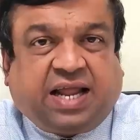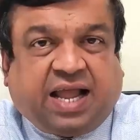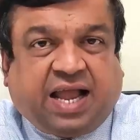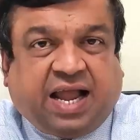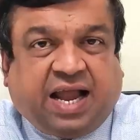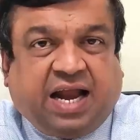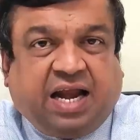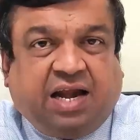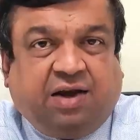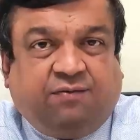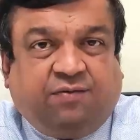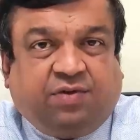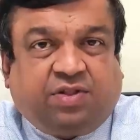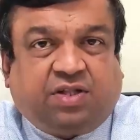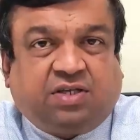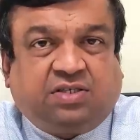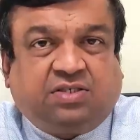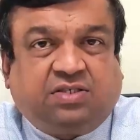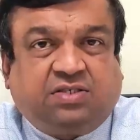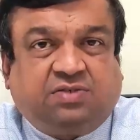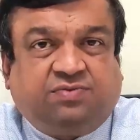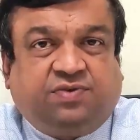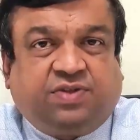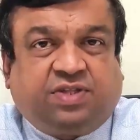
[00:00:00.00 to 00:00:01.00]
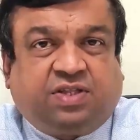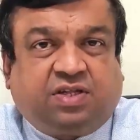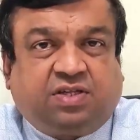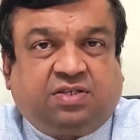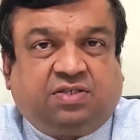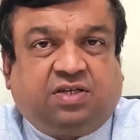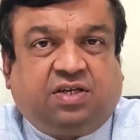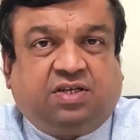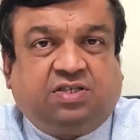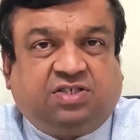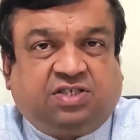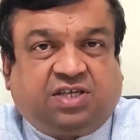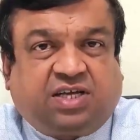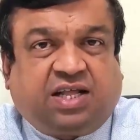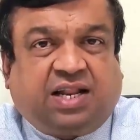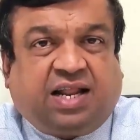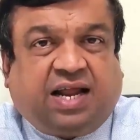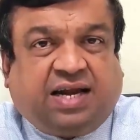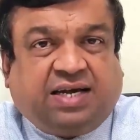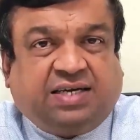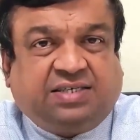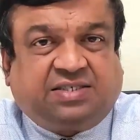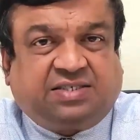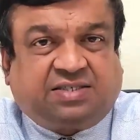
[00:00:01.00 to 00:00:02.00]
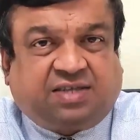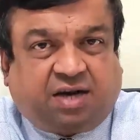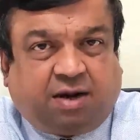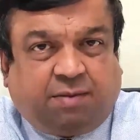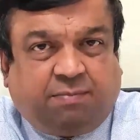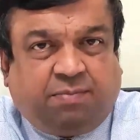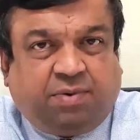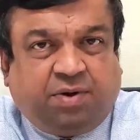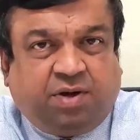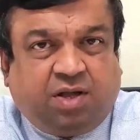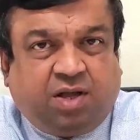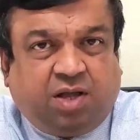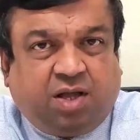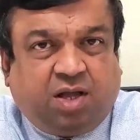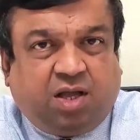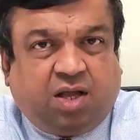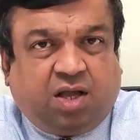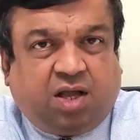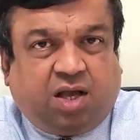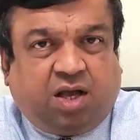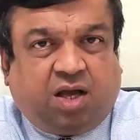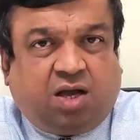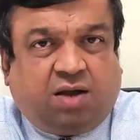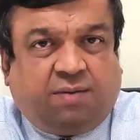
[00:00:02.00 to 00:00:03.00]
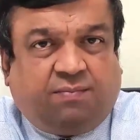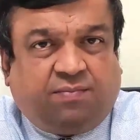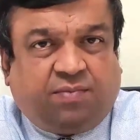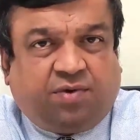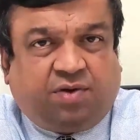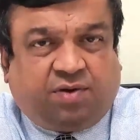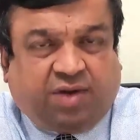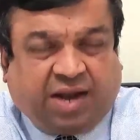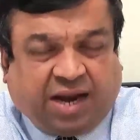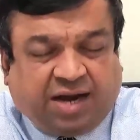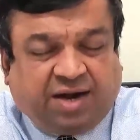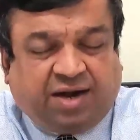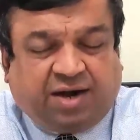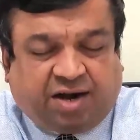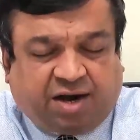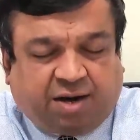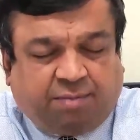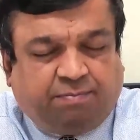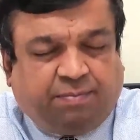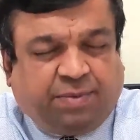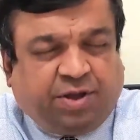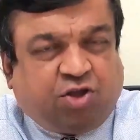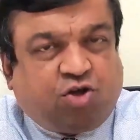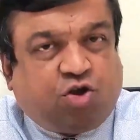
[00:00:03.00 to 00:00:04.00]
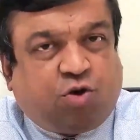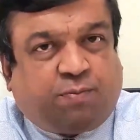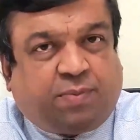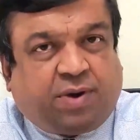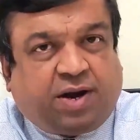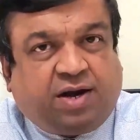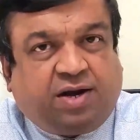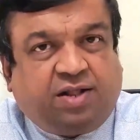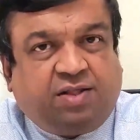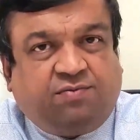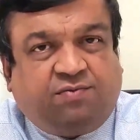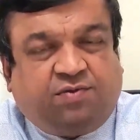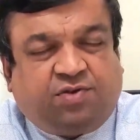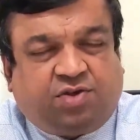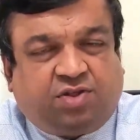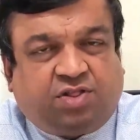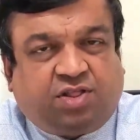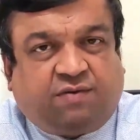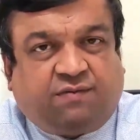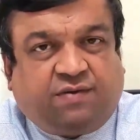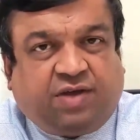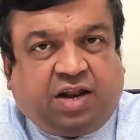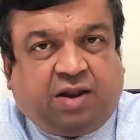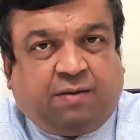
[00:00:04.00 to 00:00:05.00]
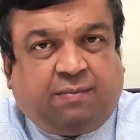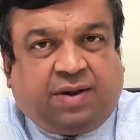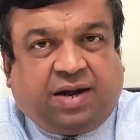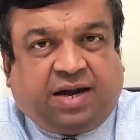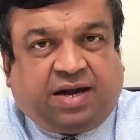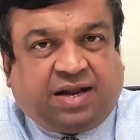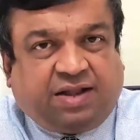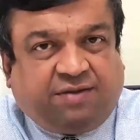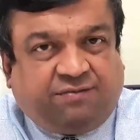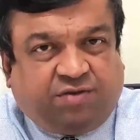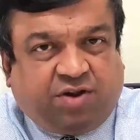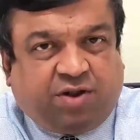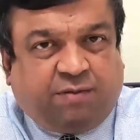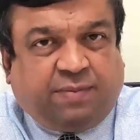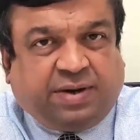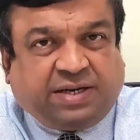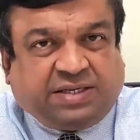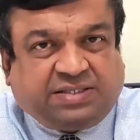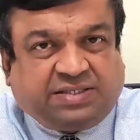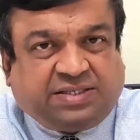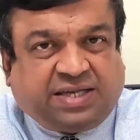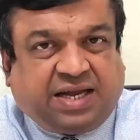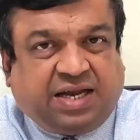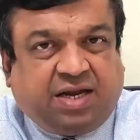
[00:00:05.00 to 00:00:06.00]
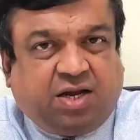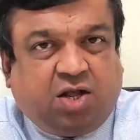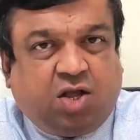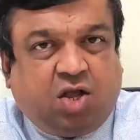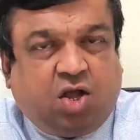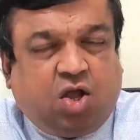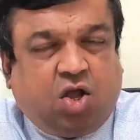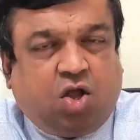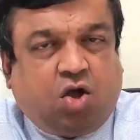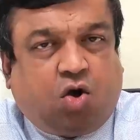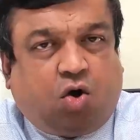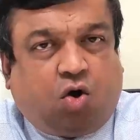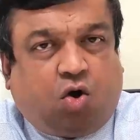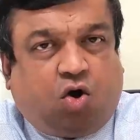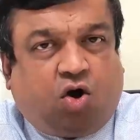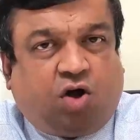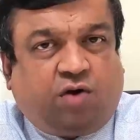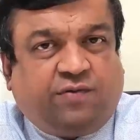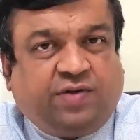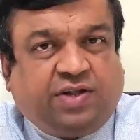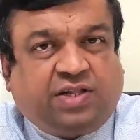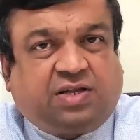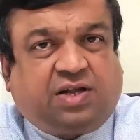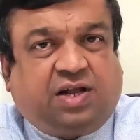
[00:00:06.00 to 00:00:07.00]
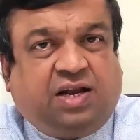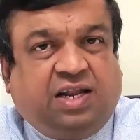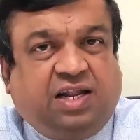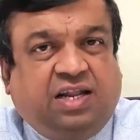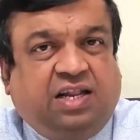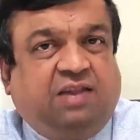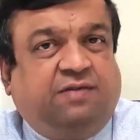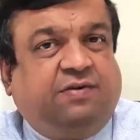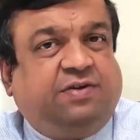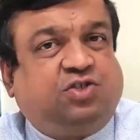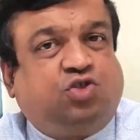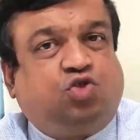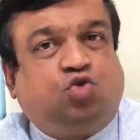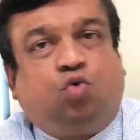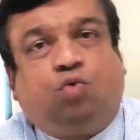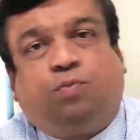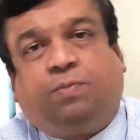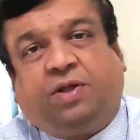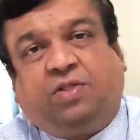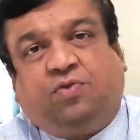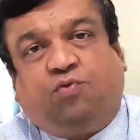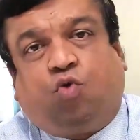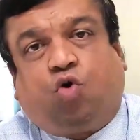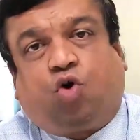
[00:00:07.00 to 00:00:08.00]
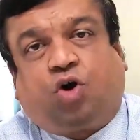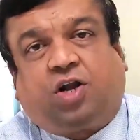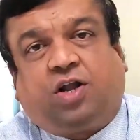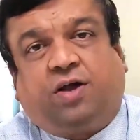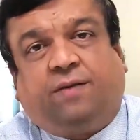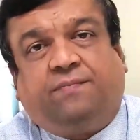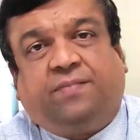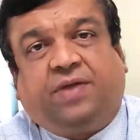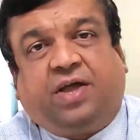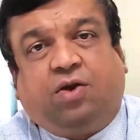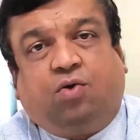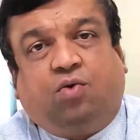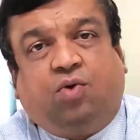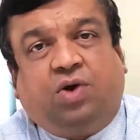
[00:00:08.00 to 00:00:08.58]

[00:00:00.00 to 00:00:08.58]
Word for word: hand with a, with a surgical hand scrub, um, hand rub, beg your pardon, which is available at every bedside, or with cleanly with soap and water, and